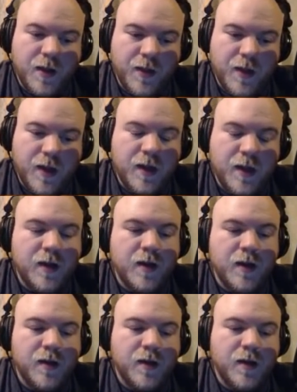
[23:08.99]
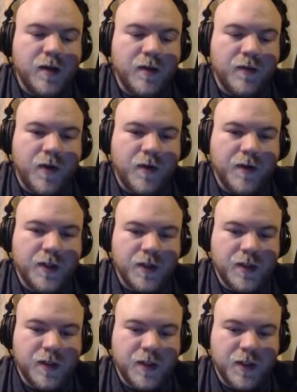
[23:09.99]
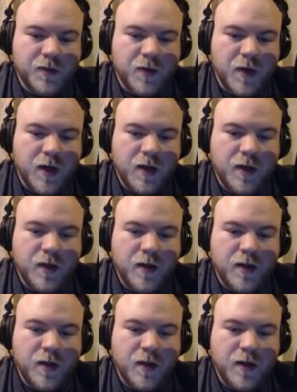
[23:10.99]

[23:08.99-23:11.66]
then evolve it to Decidueye,